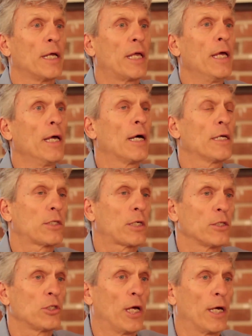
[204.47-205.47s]

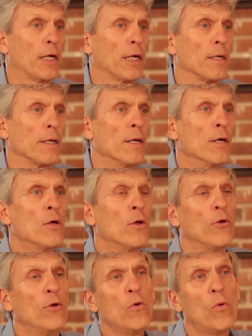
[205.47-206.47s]
kiosk check-in,
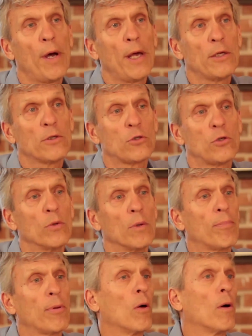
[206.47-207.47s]
new ways to
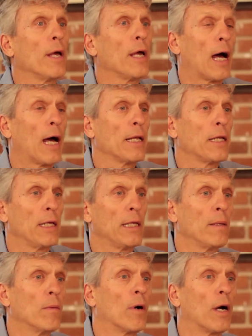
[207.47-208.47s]
employ
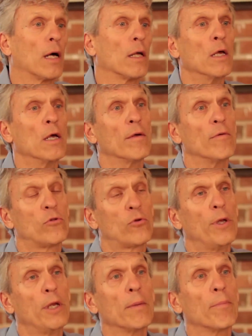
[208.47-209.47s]
IT while
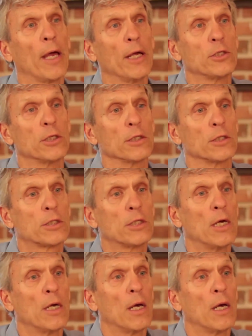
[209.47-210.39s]
treating patients